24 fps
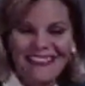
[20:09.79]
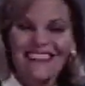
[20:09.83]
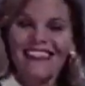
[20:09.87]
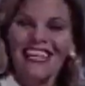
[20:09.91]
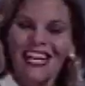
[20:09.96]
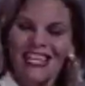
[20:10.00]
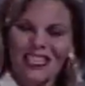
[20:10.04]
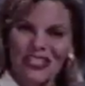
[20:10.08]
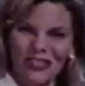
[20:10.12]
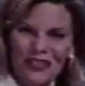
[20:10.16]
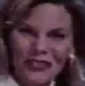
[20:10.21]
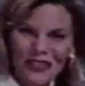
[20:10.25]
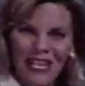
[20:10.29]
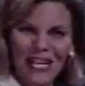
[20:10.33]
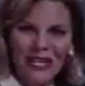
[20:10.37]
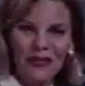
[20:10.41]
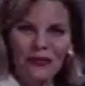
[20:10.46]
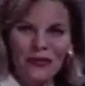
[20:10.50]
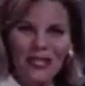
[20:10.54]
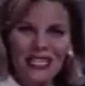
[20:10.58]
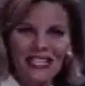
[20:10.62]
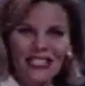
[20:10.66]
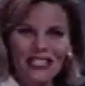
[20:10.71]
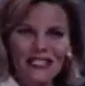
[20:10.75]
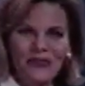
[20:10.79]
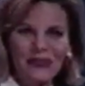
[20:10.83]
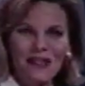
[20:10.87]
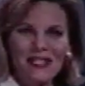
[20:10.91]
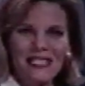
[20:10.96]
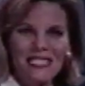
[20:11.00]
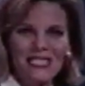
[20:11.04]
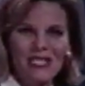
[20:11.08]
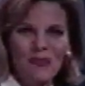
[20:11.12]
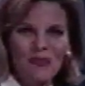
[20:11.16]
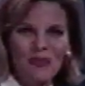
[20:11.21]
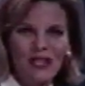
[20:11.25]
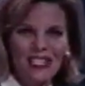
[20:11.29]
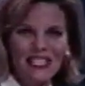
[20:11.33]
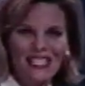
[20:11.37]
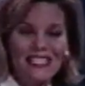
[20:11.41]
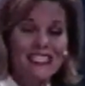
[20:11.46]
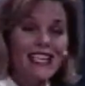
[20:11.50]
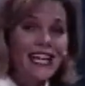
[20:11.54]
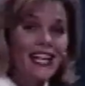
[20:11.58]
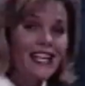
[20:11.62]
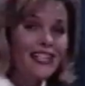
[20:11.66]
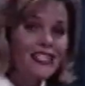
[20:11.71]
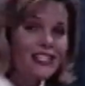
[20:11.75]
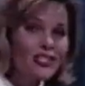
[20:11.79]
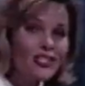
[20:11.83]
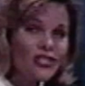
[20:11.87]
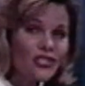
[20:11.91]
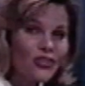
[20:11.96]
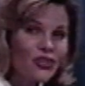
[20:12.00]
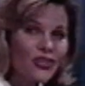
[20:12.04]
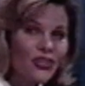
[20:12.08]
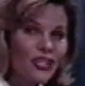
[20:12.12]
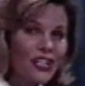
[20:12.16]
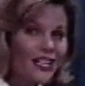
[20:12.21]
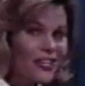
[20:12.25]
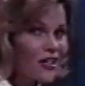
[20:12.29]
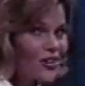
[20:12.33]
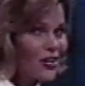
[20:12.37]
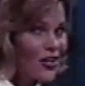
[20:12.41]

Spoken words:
and you're now ready to experience and enjoy